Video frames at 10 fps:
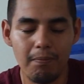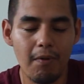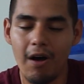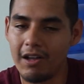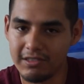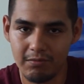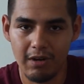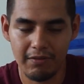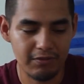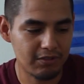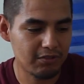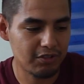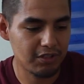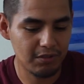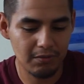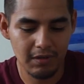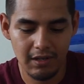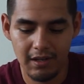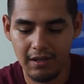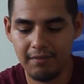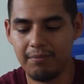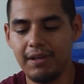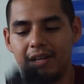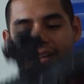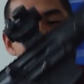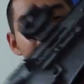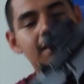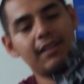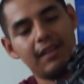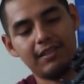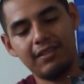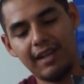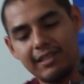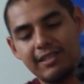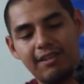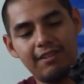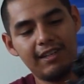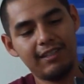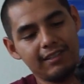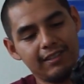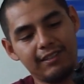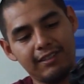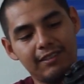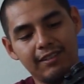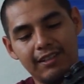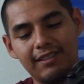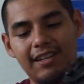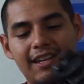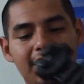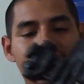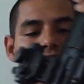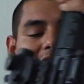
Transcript: awesome rifles to shoot. But as you guys know it, thank you guys